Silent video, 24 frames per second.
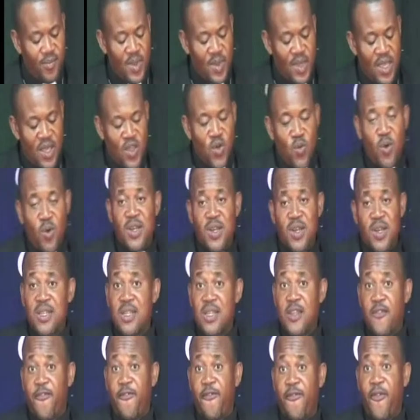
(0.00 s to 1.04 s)
So, what is the
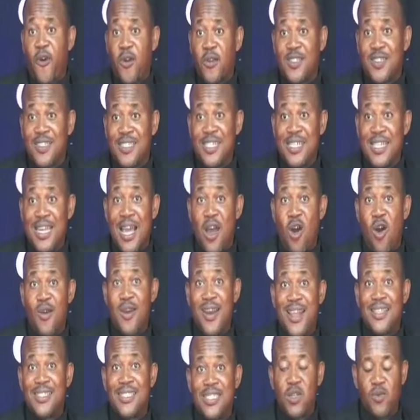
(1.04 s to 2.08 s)
fourth thing that
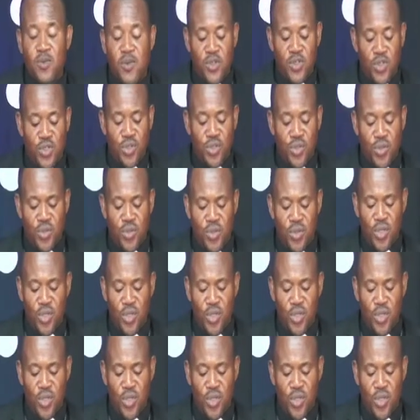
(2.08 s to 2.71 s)
honesty will do?